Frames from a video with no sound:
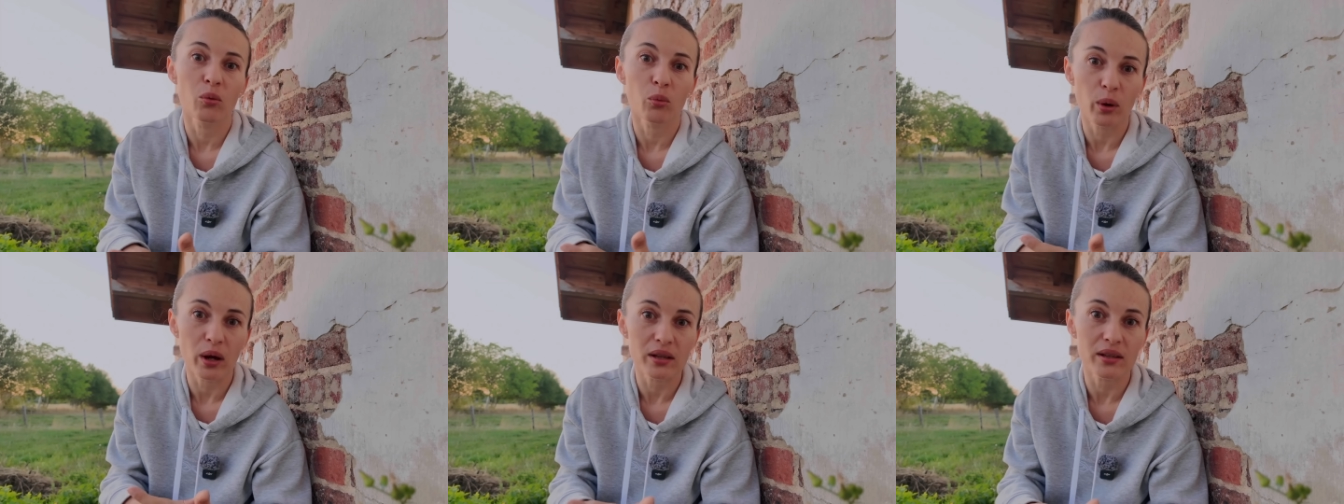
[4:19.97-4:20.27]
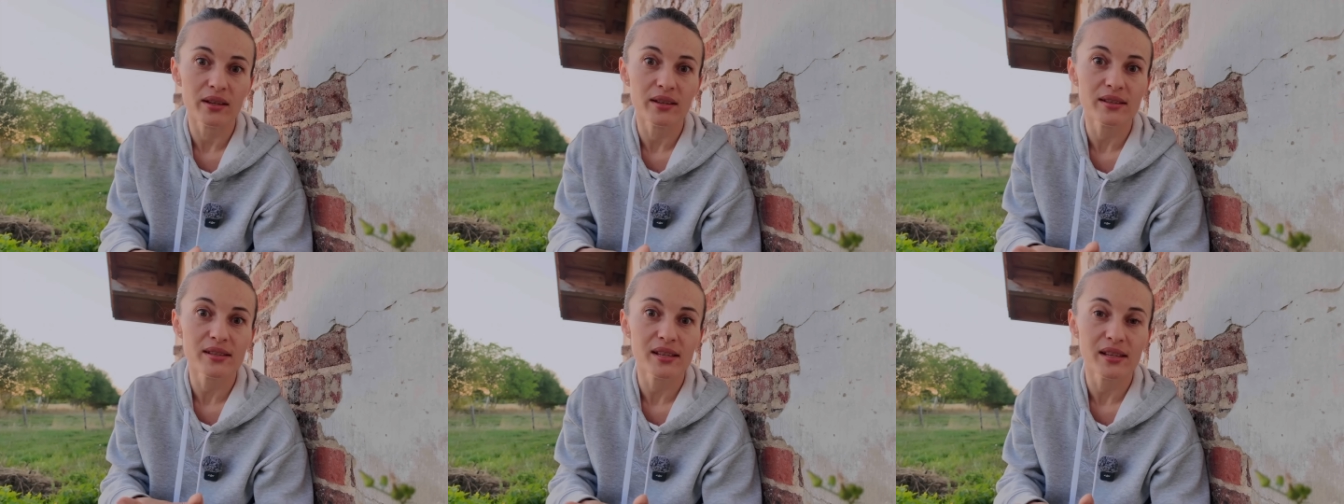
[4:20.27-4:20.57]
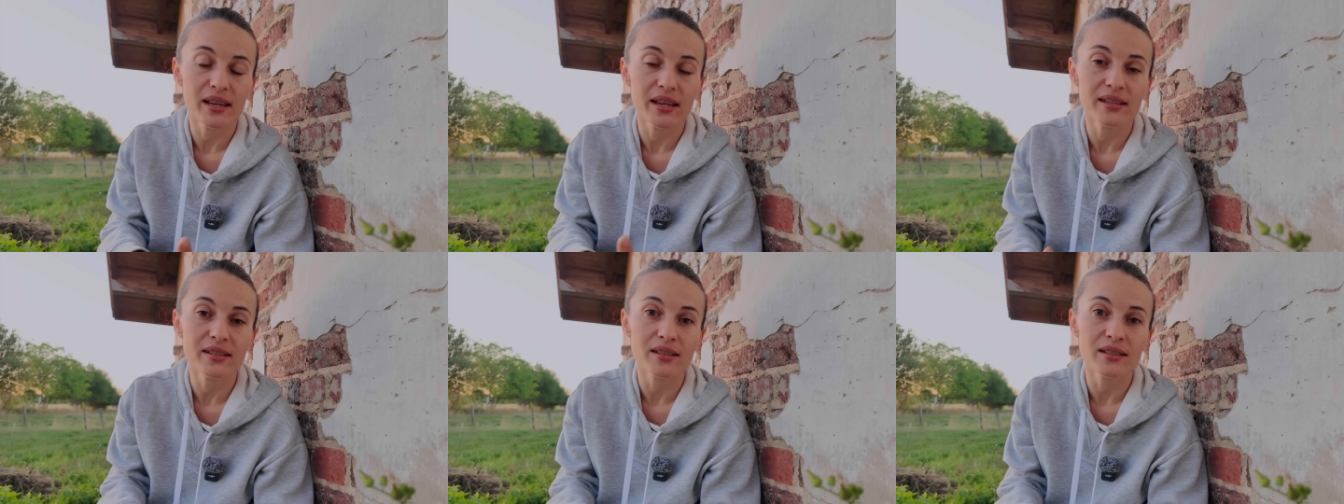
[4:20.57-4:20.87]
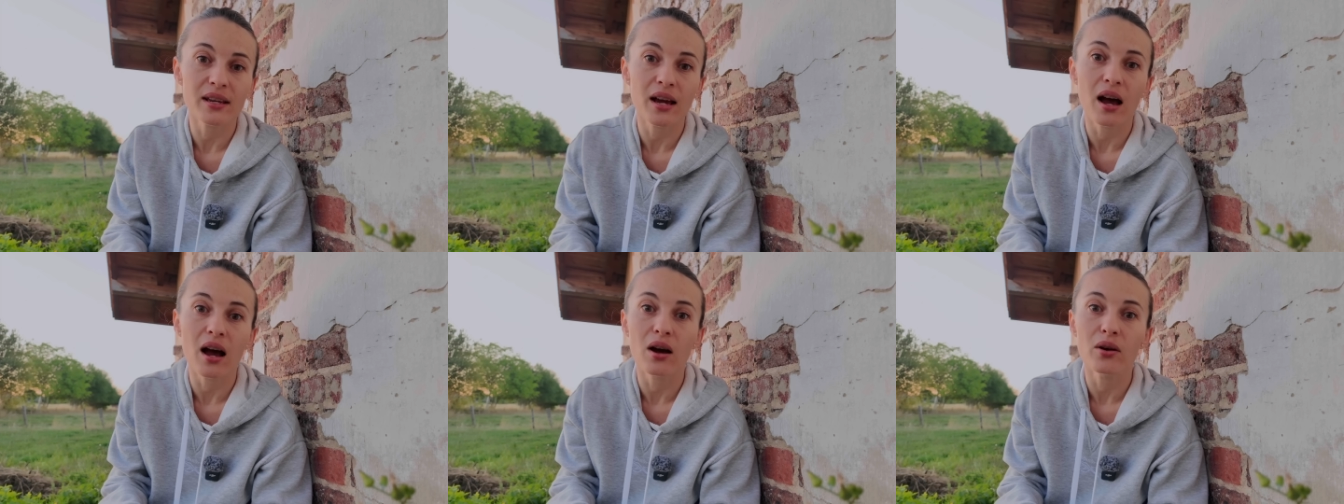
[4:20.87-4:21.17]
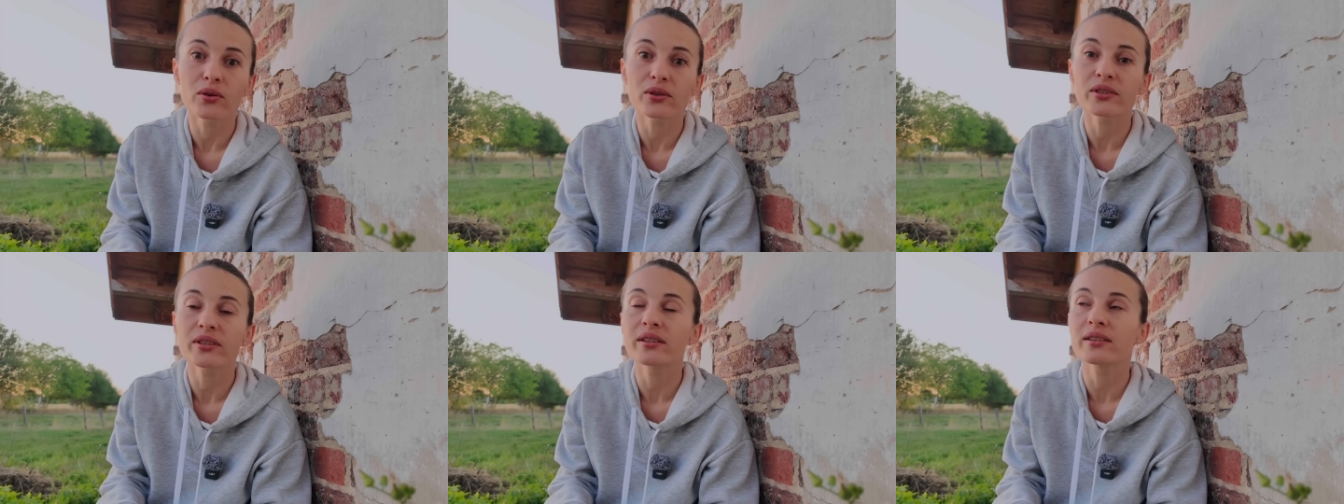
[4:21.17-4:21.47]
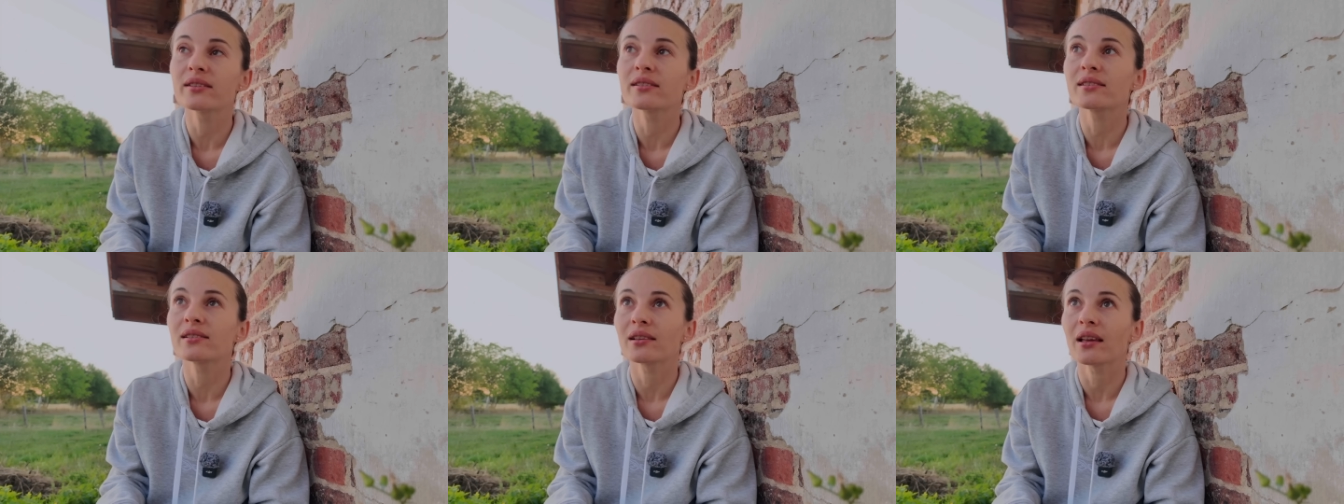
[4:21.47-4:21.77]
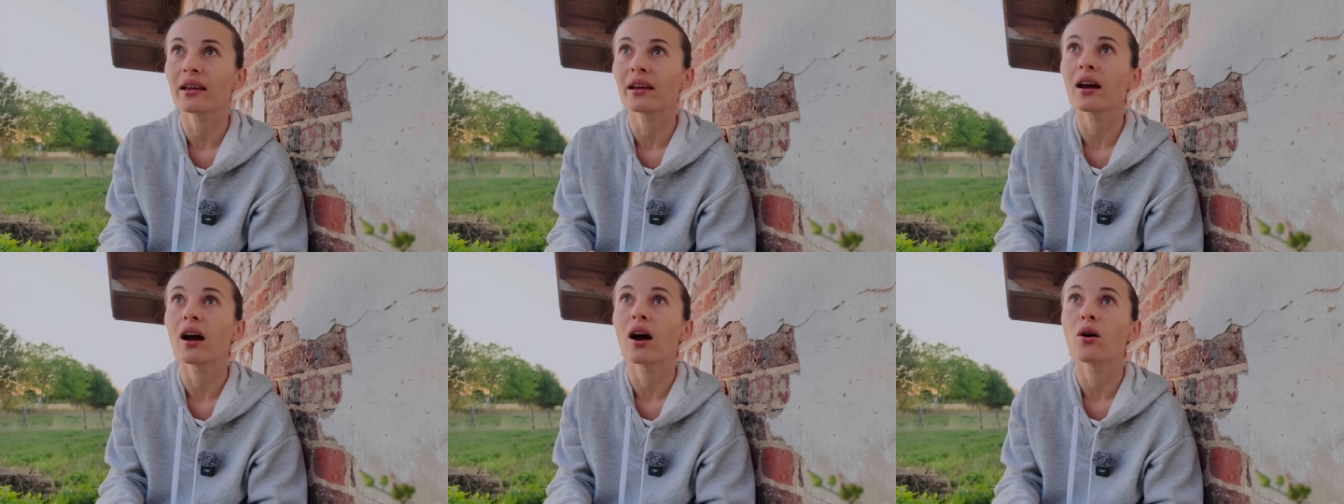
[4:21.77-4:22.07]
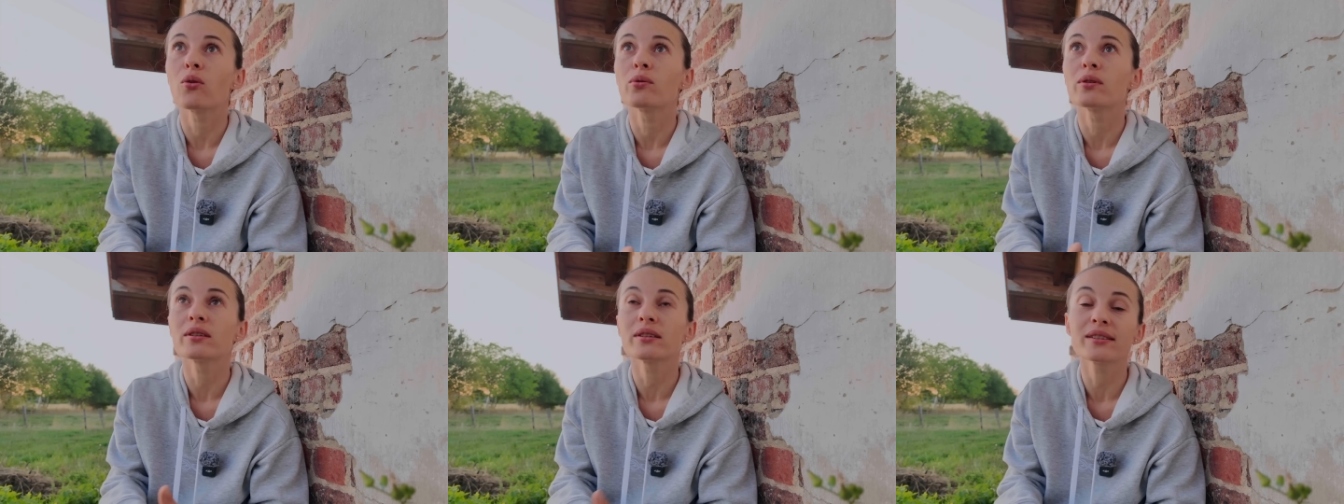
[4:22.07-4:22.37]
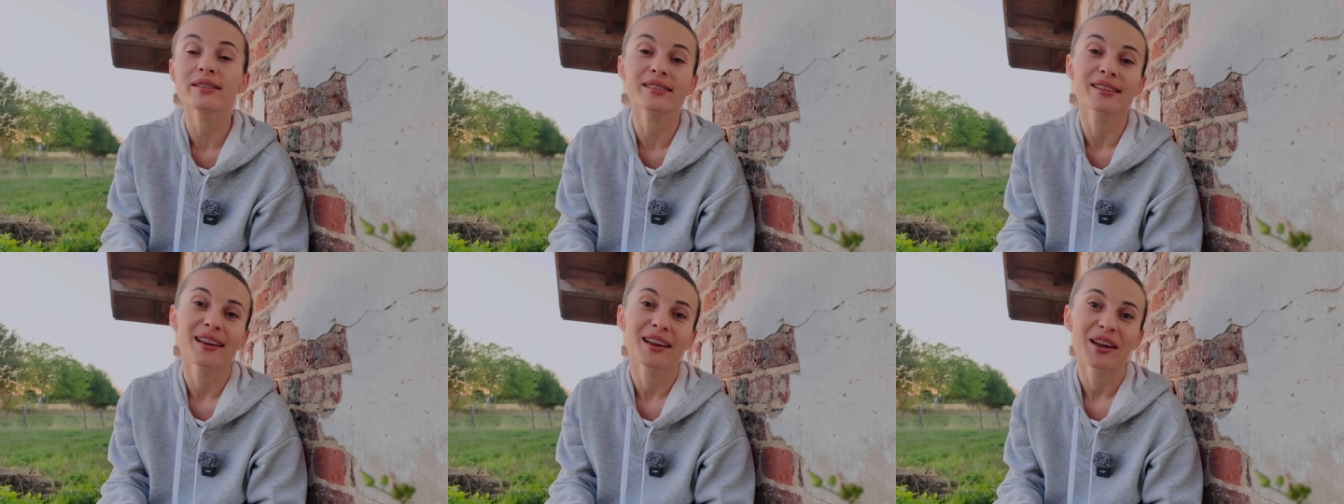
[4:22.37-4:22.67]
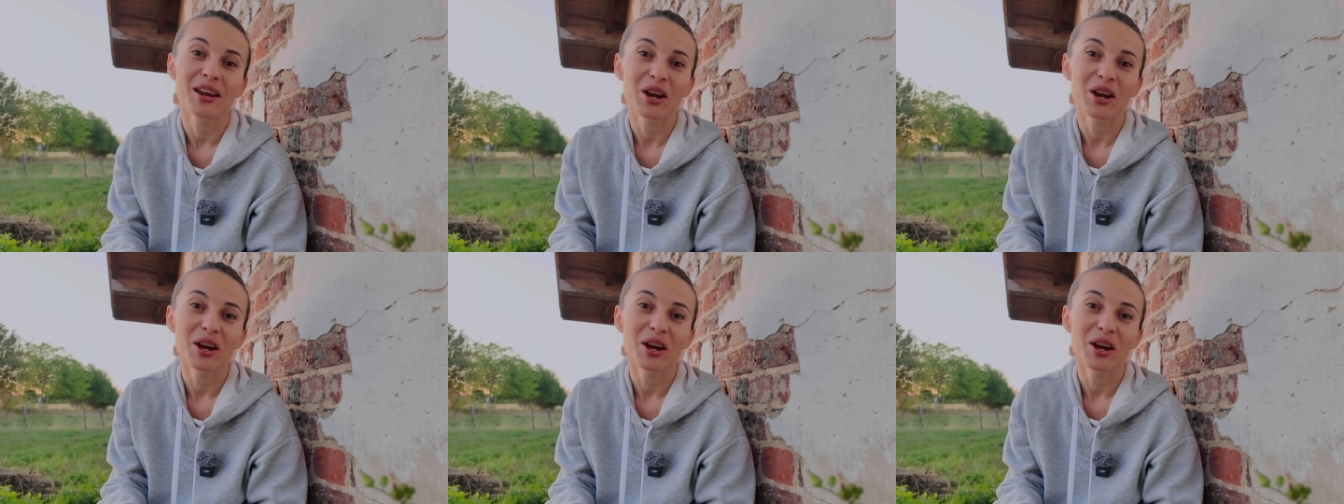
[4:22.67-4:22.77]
well insulated houses like ours.